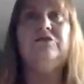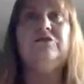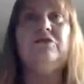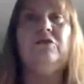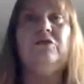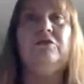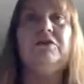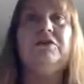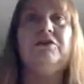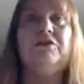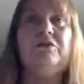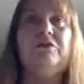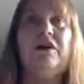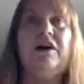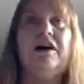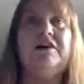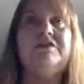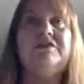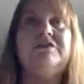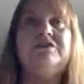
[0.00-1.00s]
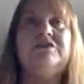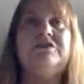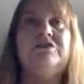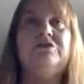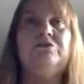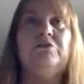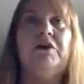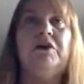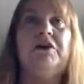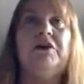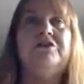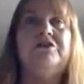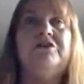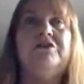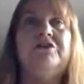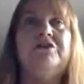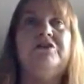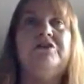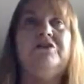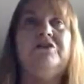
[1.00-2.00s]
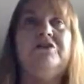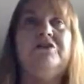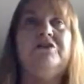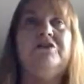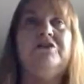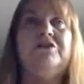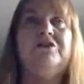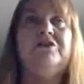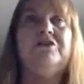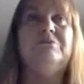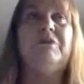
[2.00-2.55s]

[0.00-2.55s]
go across to what are 2 foods,